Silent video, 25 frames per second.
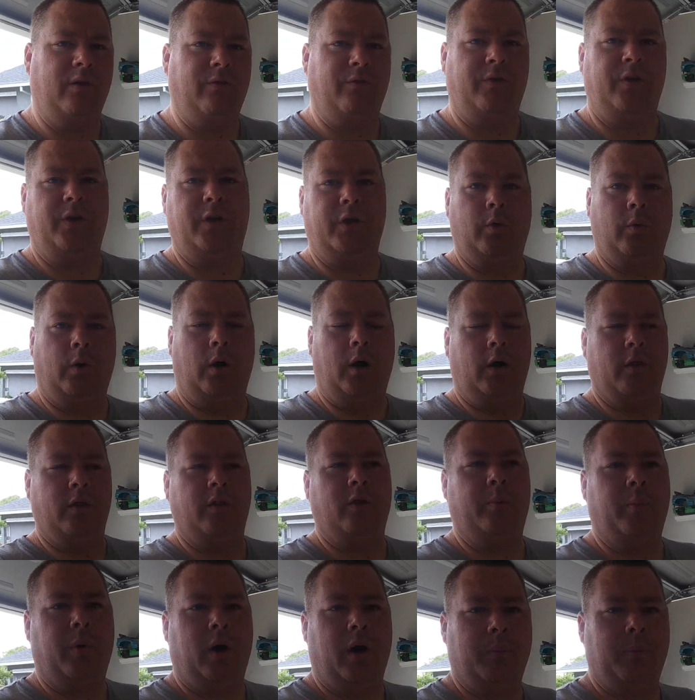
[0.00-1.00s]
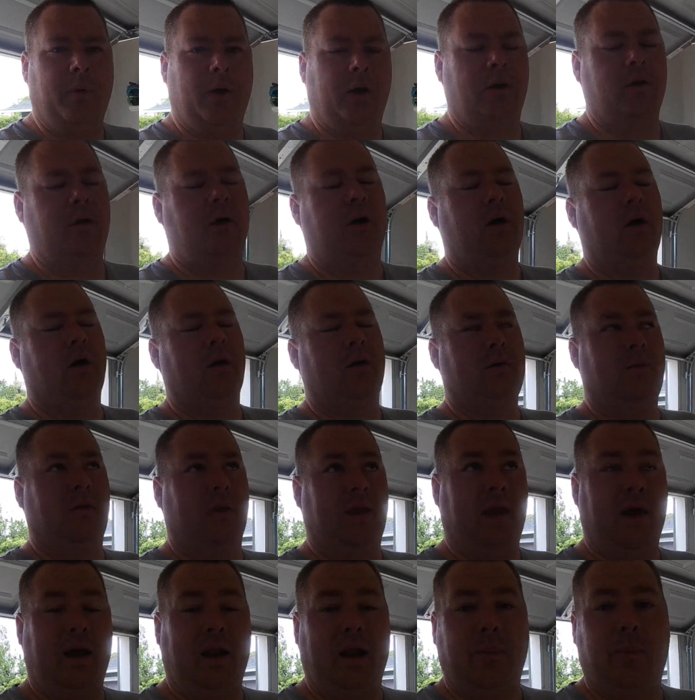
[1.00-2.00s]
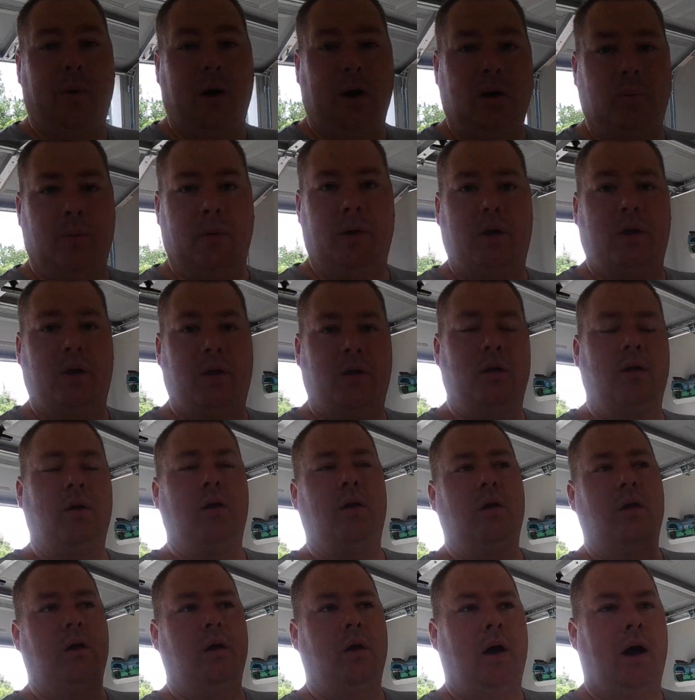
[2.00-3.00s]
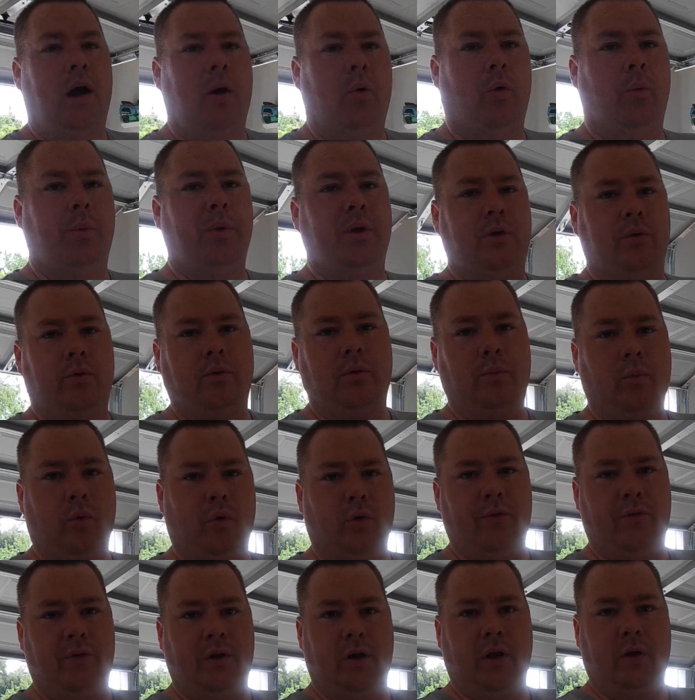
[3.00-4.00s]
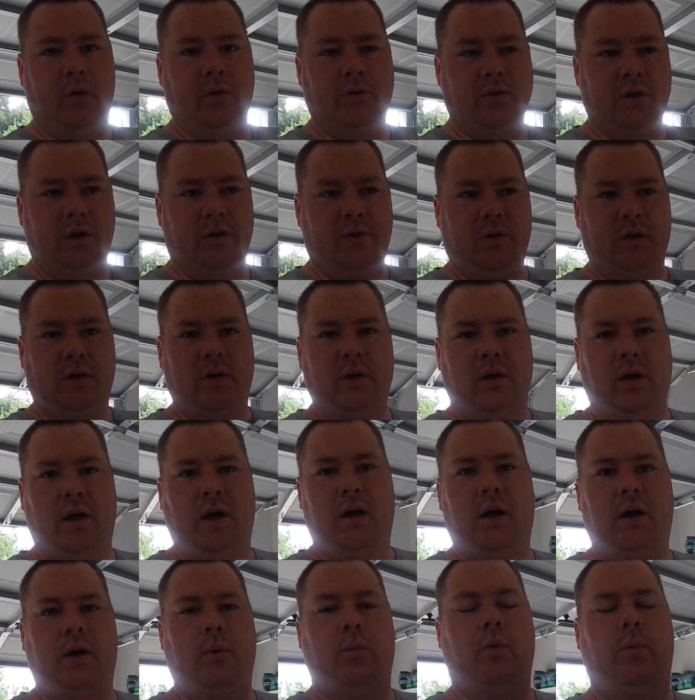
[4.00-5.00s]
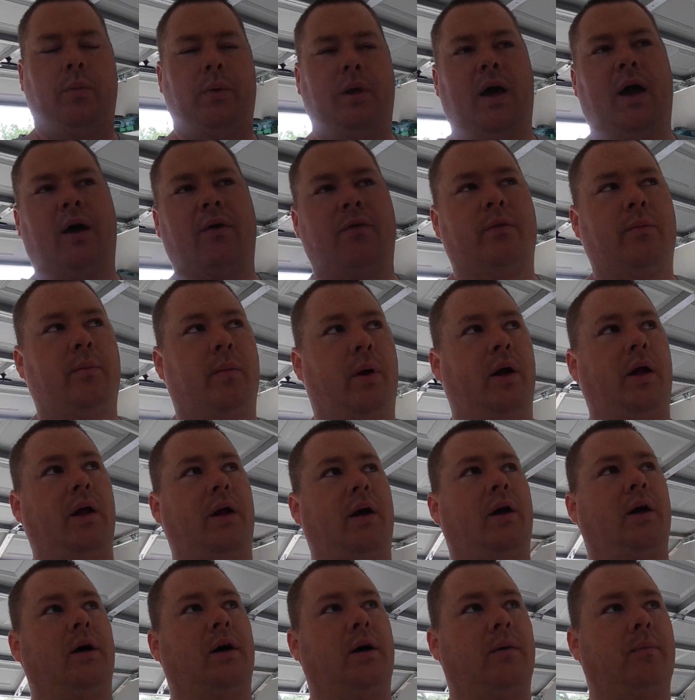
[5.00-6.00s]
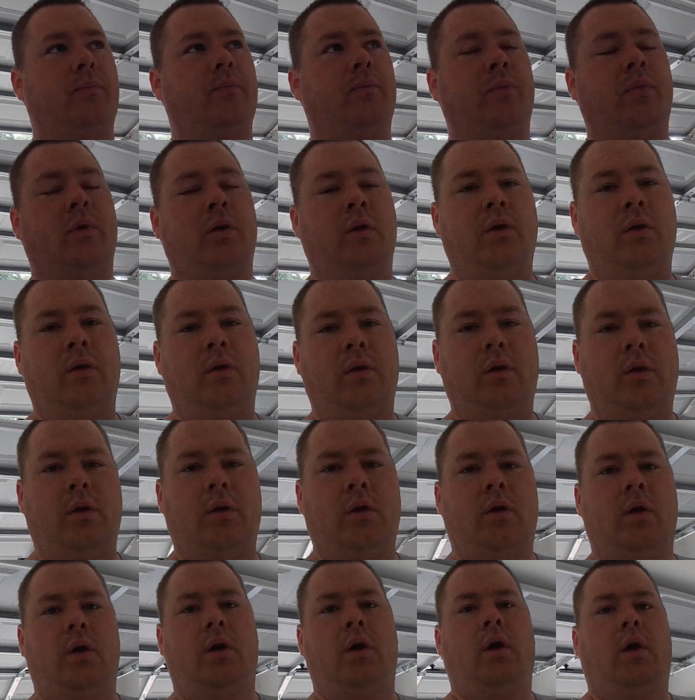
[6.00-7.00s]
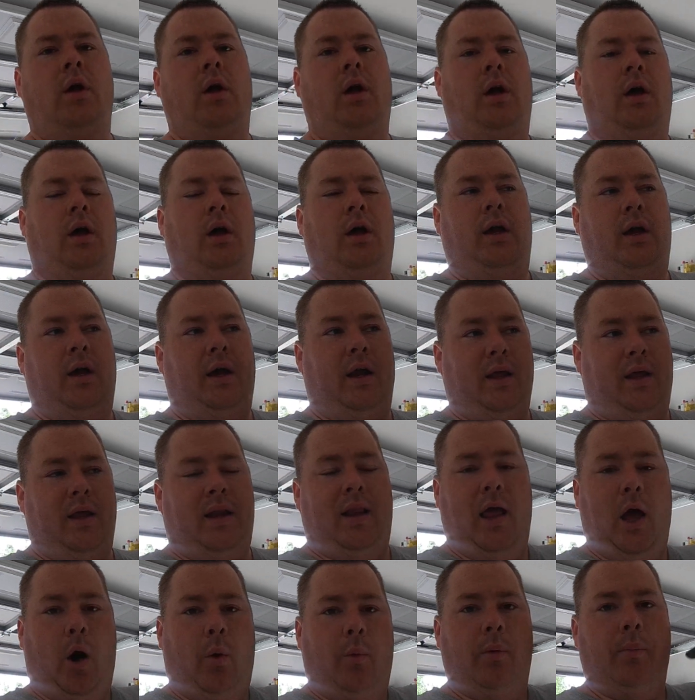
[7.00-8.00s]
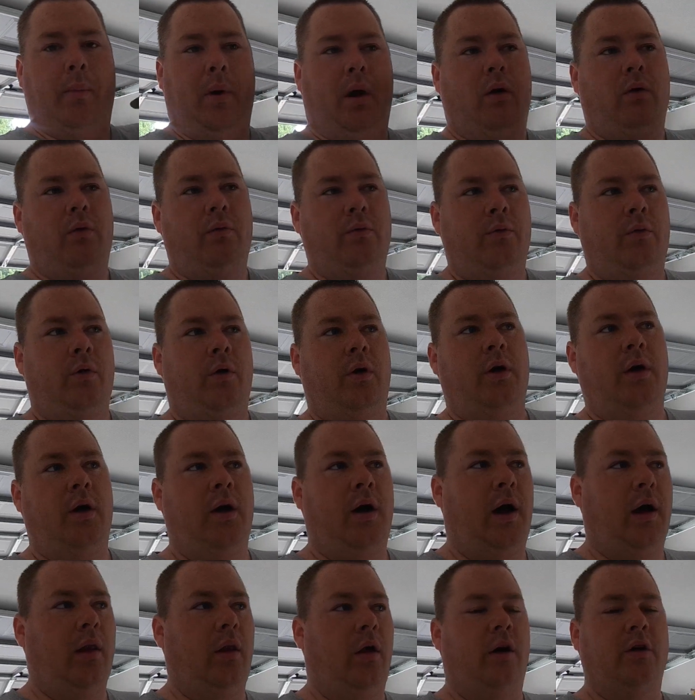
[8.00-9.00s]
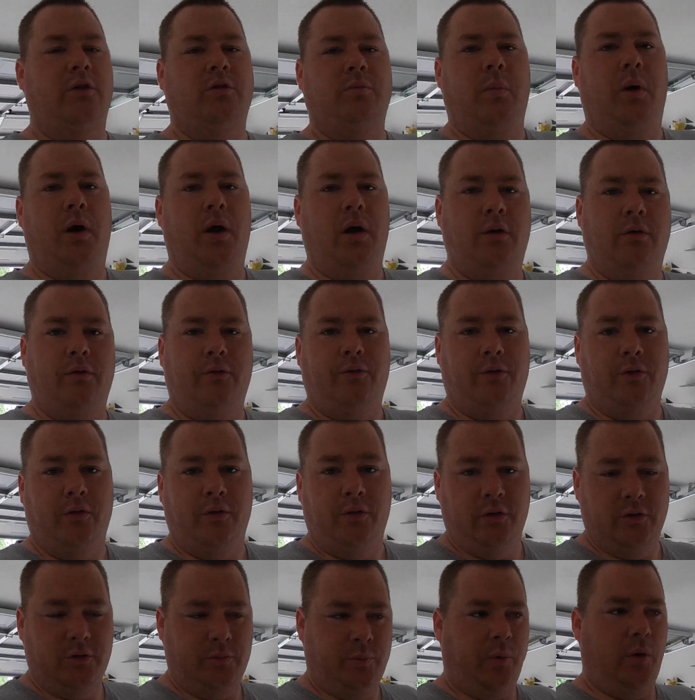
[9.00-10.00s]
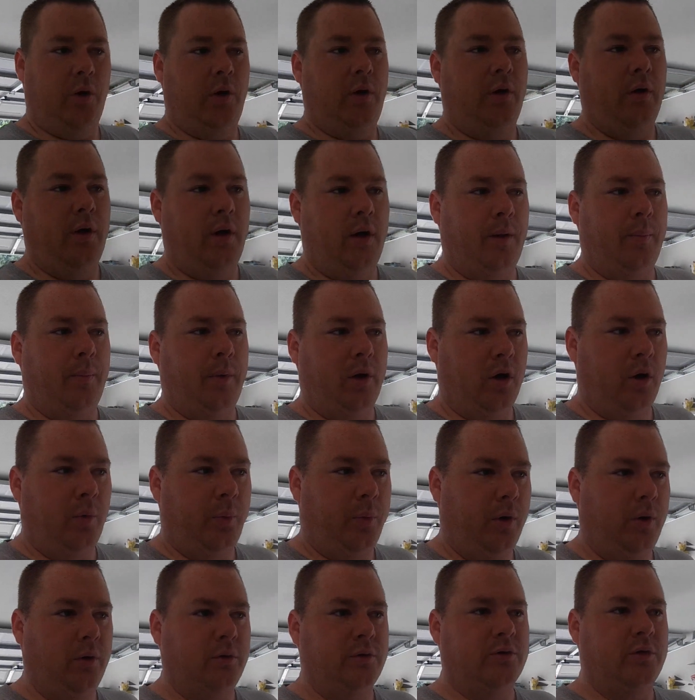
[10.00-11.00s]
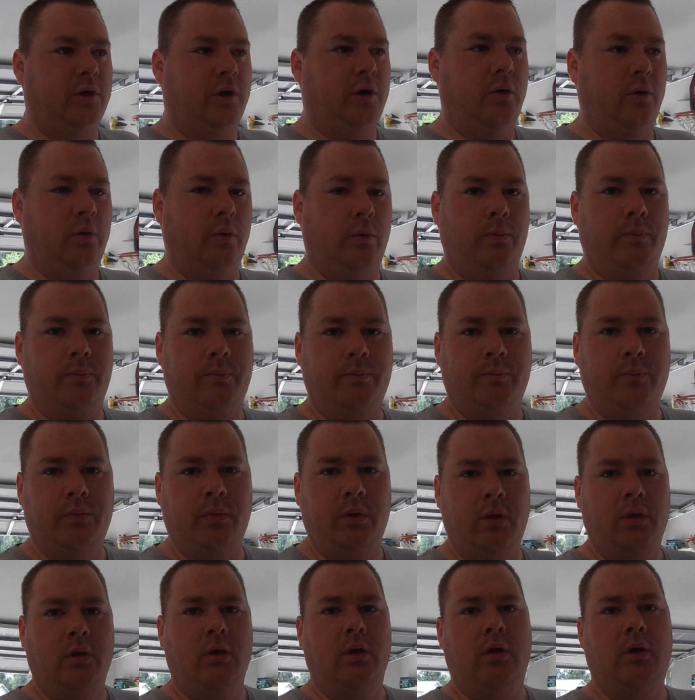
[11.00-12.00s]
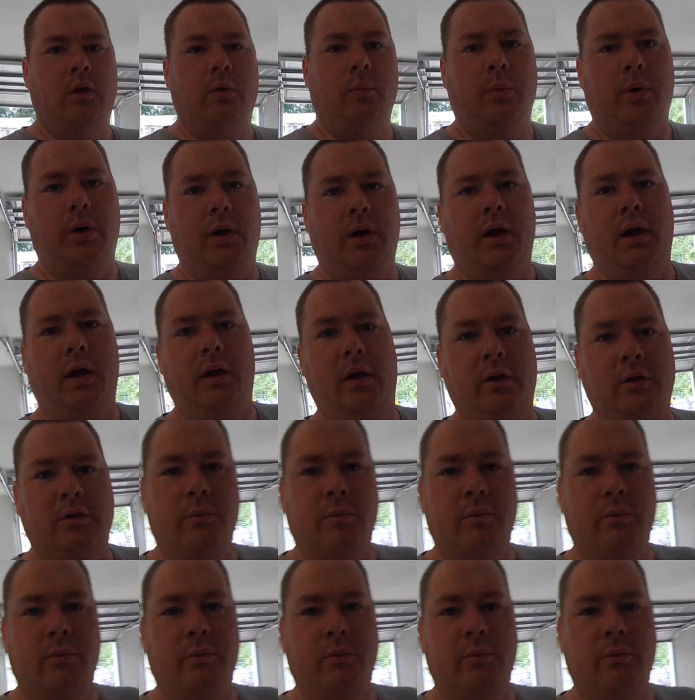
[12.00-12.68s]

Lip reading: video on the Cateye Pocket bike. I will be doing more videos of it. We'll be having my got to get a helmet mount. I lost mine for this my GoPro, so. But yeah, here's